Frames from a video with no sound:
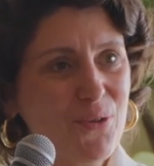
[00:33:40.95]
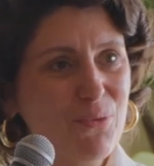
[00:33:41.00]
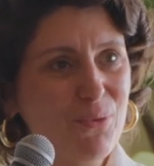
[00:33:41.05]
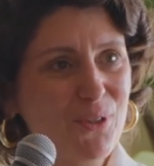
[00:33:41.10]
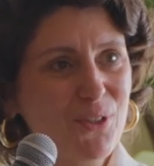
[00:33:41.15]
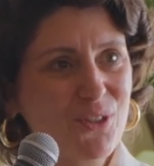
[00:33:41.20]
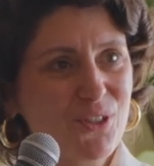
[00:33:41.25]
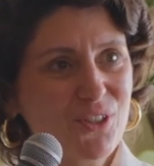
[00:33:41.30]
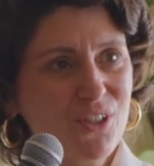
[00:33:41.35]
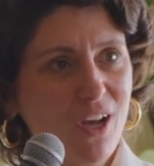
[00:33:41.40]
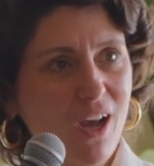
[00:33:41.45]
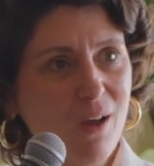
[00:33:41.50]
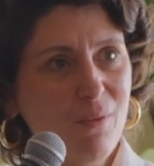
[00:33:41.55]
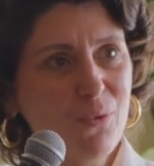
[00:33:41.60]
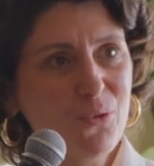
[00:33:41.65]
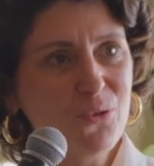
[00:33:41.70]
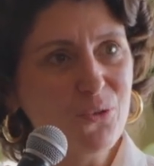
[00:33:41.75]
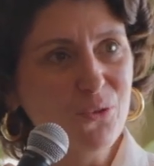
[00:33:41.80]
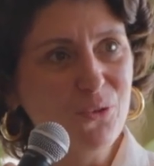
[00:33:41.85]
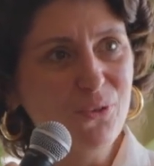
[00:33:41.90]
which I'm
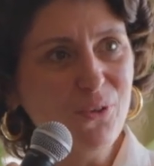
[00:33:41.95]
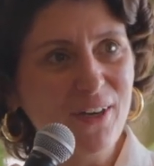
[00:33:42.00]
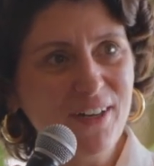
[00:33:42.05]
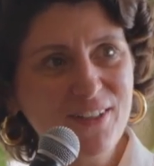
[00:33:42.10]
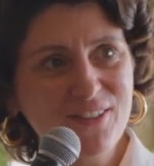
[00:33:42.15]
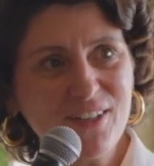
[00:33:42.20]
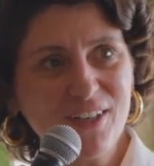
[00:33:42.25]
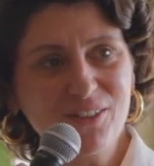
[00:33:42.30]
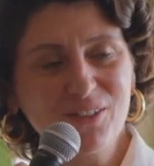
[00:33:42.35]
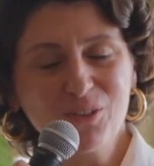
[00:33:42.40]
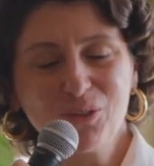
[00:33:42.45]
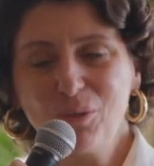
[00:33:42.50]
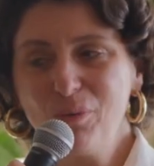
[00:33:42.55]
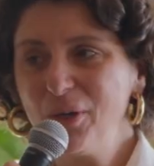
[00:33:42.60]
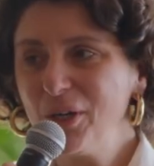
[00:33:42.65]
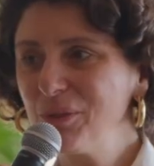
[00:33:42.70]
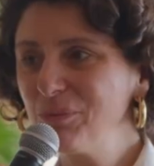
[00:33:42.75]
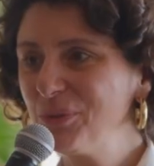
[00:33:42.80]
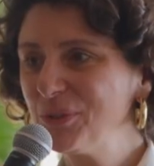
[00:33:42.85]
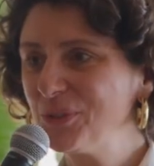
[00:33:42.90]
also quite excited about,